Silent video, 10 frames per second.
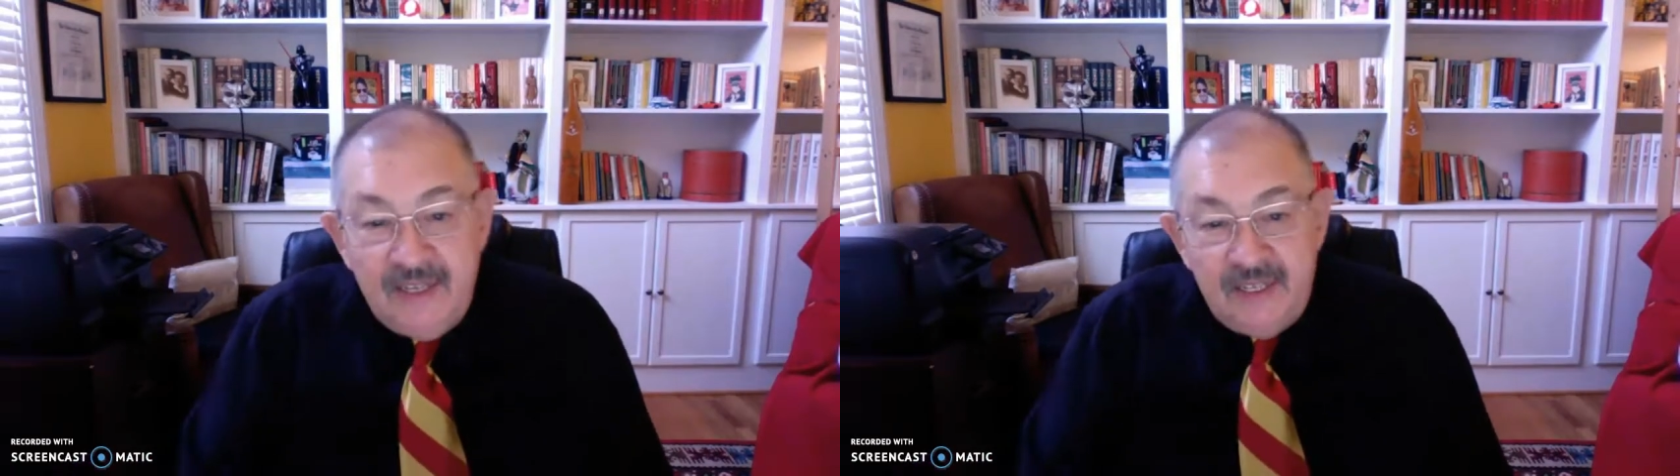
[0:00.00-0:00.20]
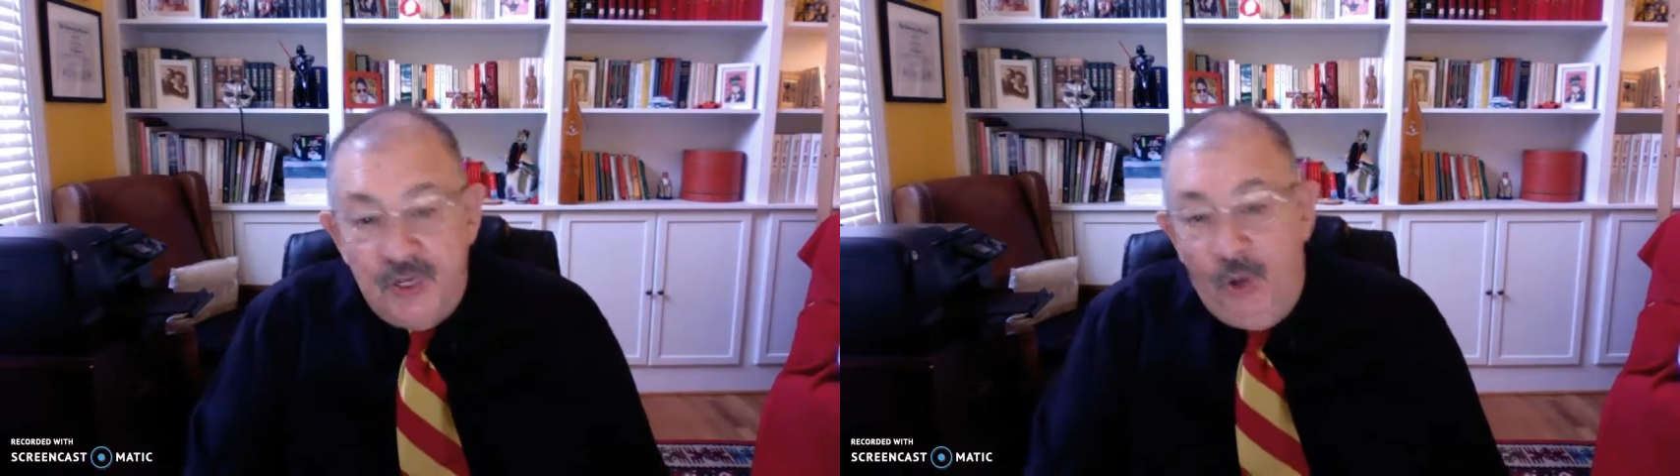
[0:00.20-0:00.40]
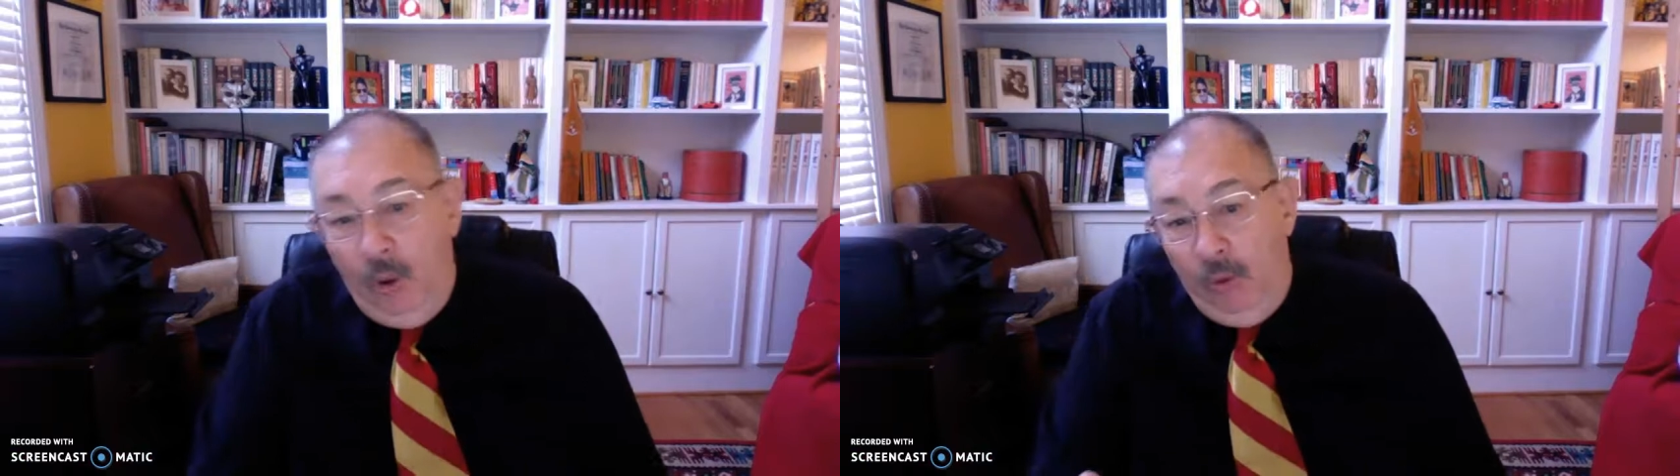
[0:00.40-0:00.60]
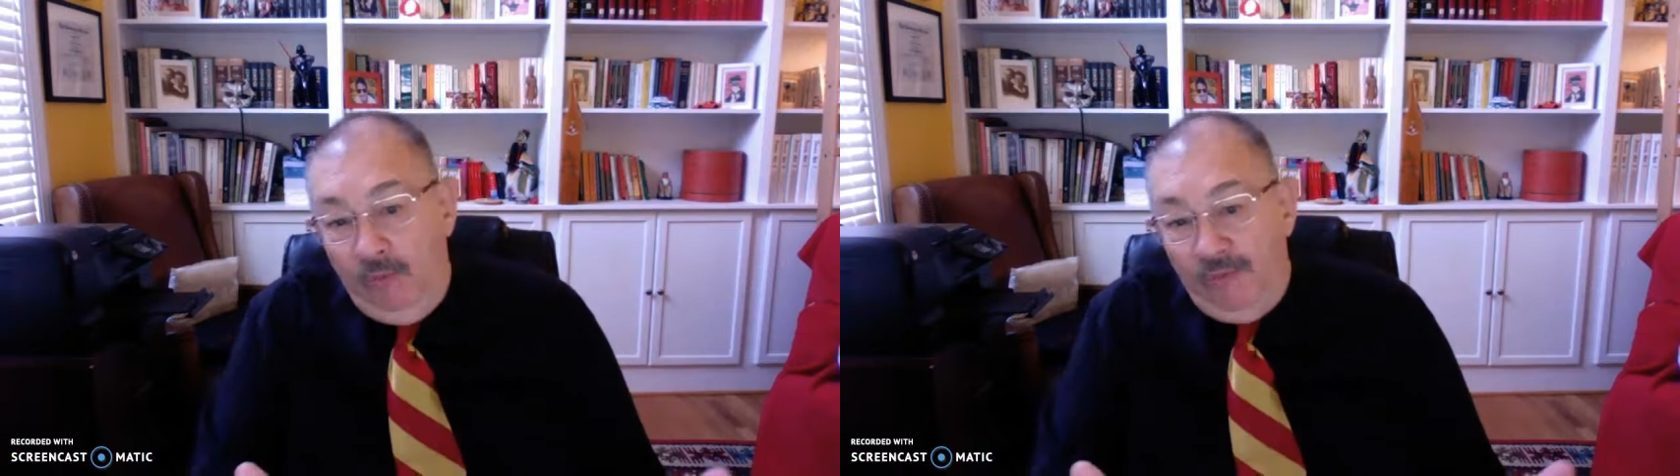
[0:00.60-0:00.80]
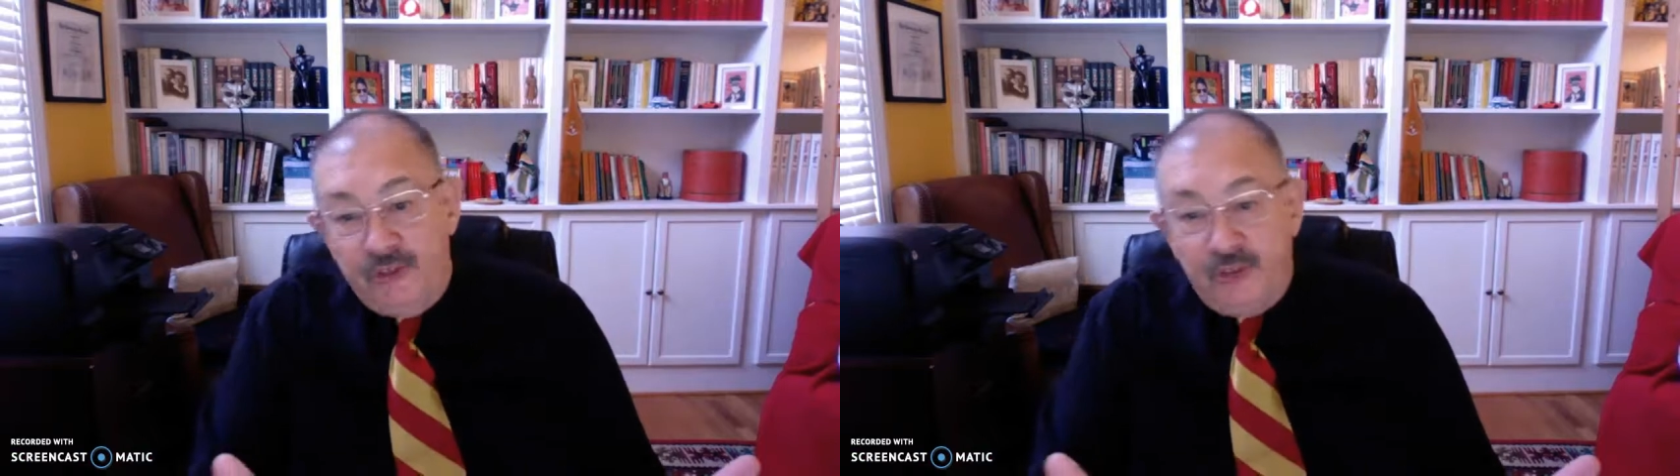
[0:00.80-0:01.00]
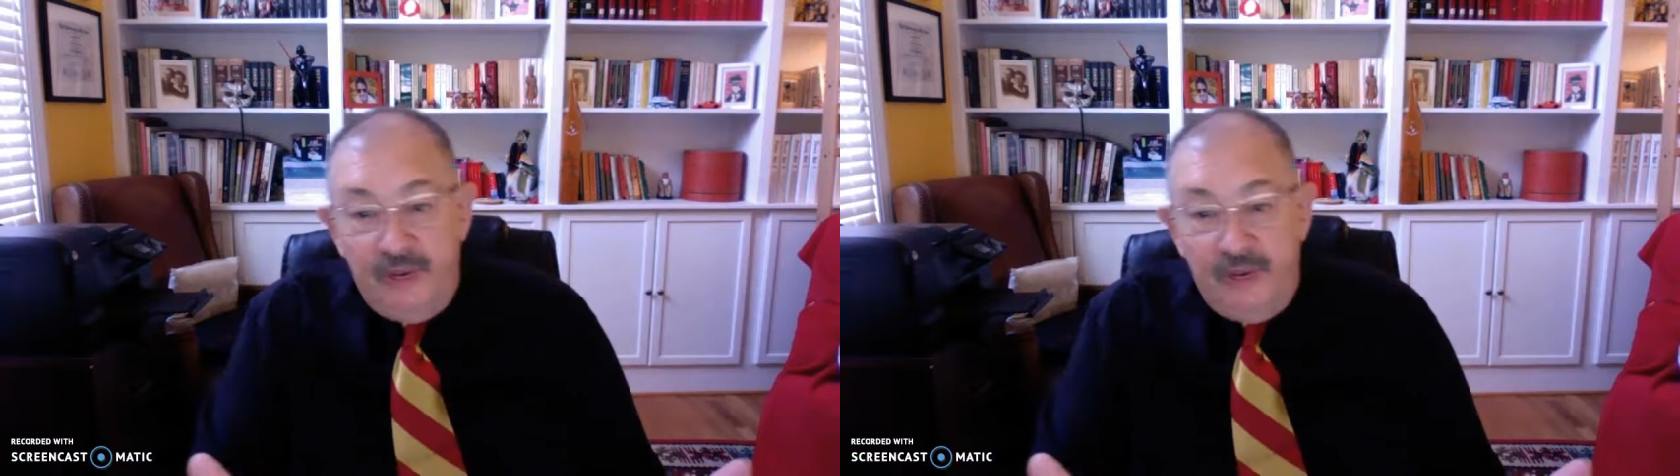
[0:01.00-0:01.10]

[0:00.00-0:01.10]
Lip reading: So, future